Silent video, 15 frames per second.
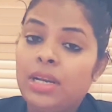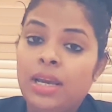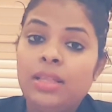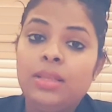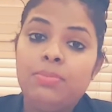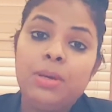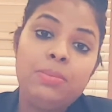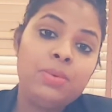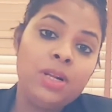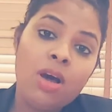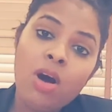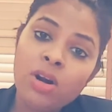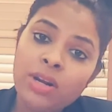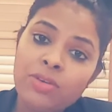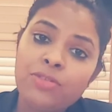day the people
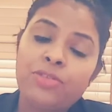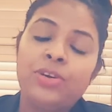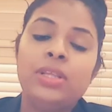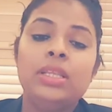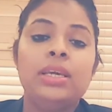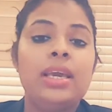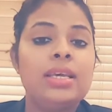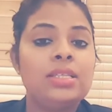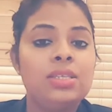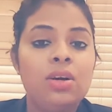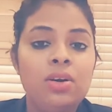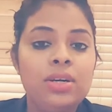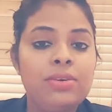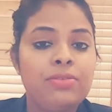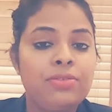are different, the guests
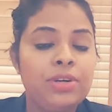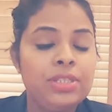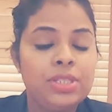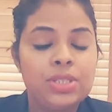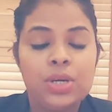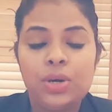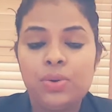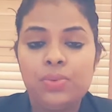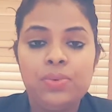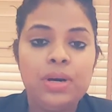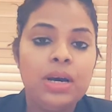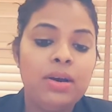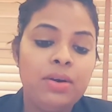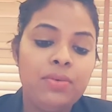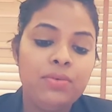are different,
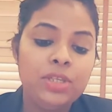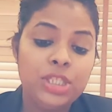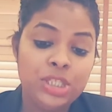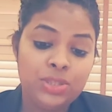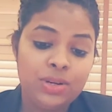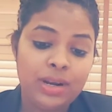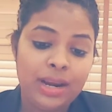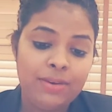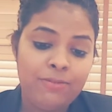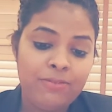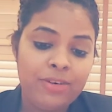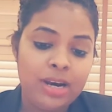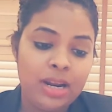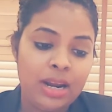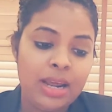so which is great
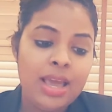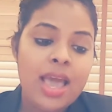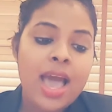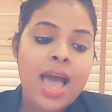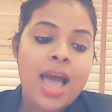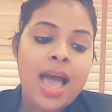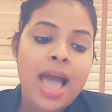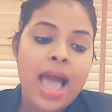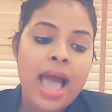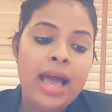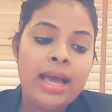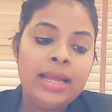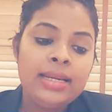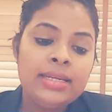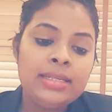fun.
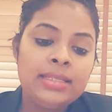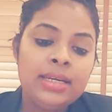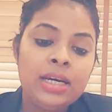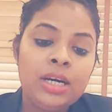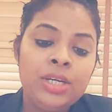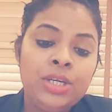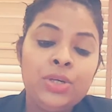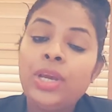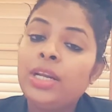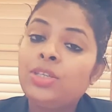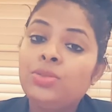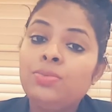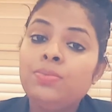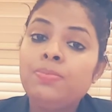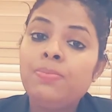And you
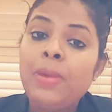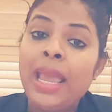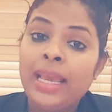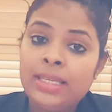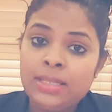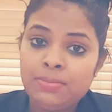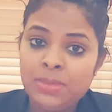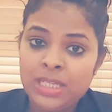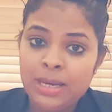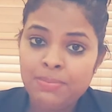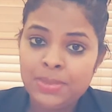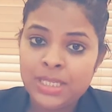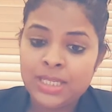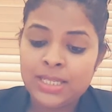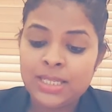get to make some
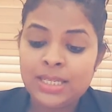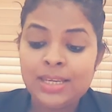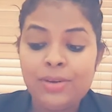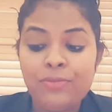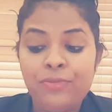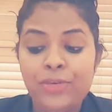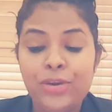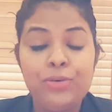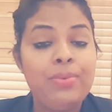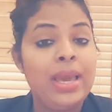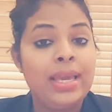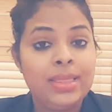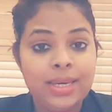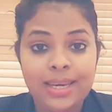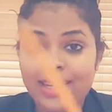tips if you
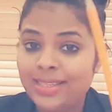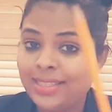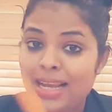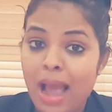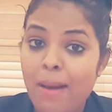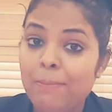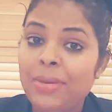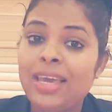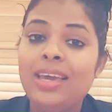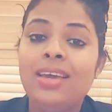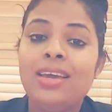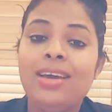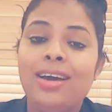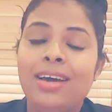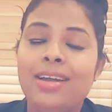make the guest
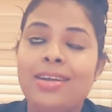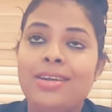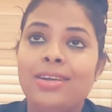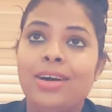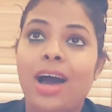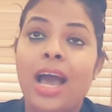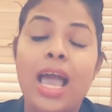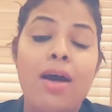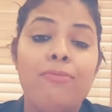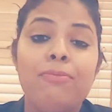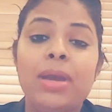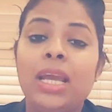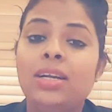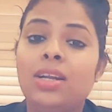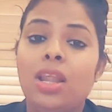happy, and I have
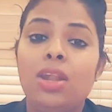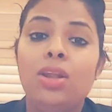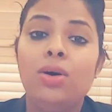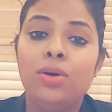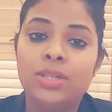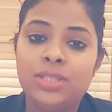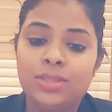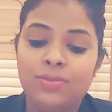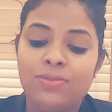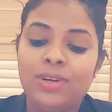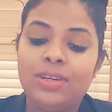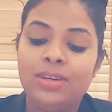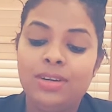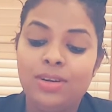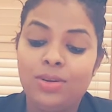made lots
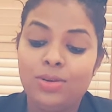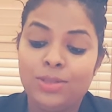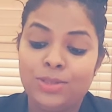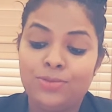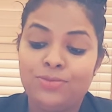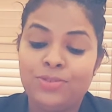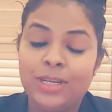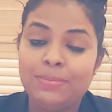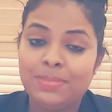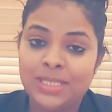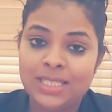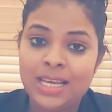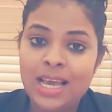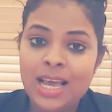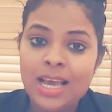of tips.